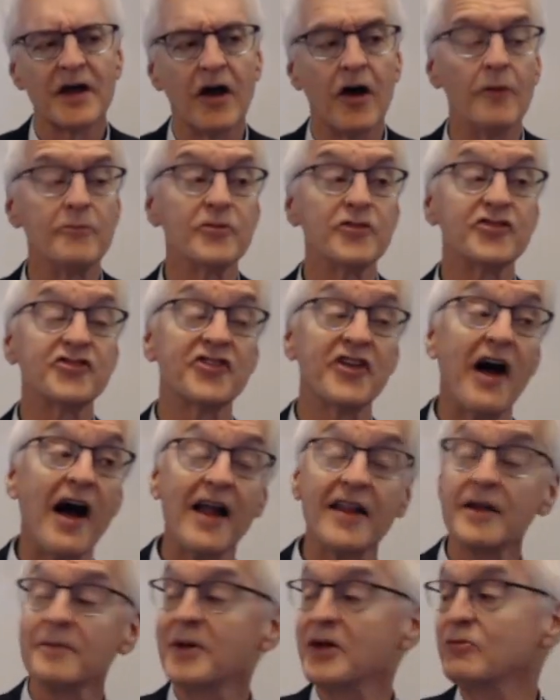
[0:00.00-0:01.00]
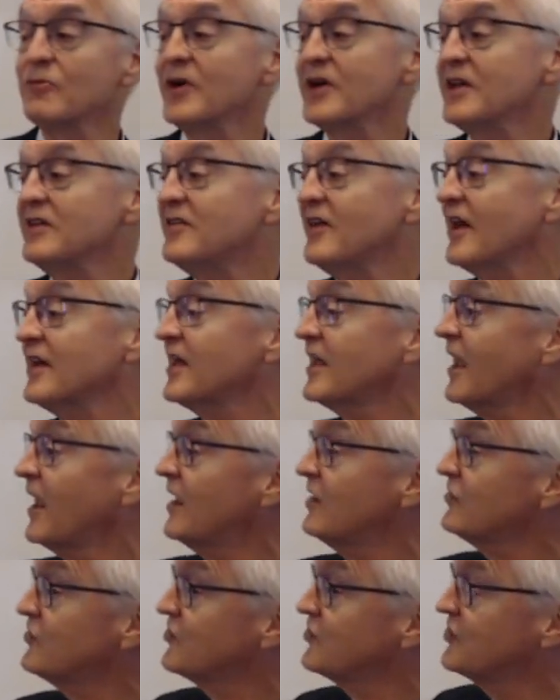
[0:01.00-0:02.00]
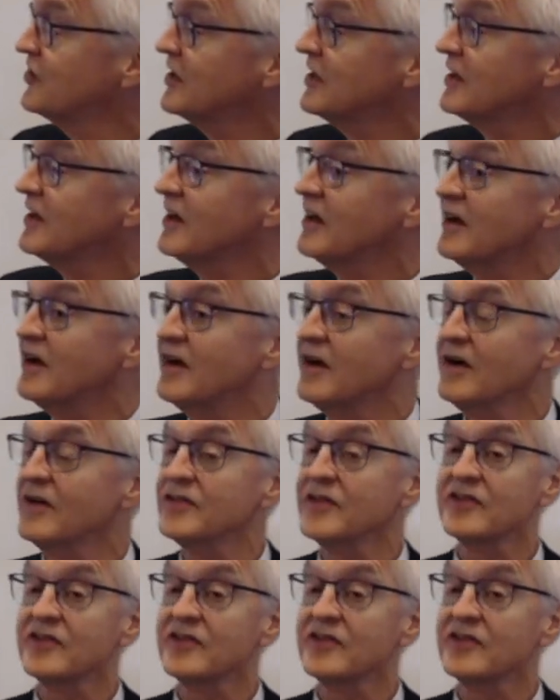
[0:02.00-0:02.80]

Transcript: Um, Solomon, when he dedicates uh,